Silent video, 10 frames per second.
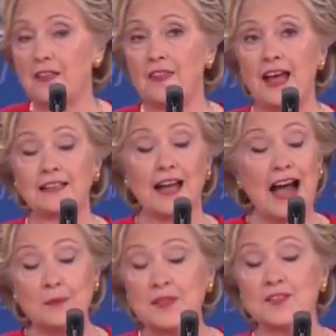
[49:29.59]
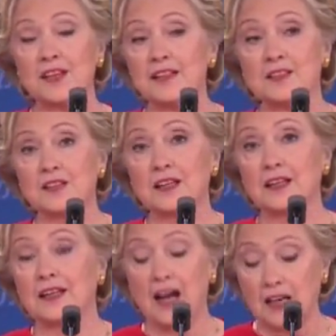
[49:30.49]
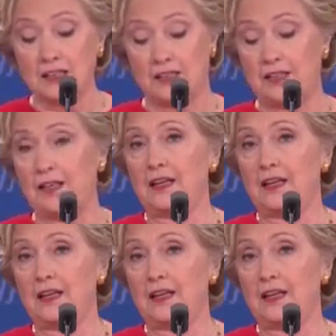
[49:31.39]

that common sense gun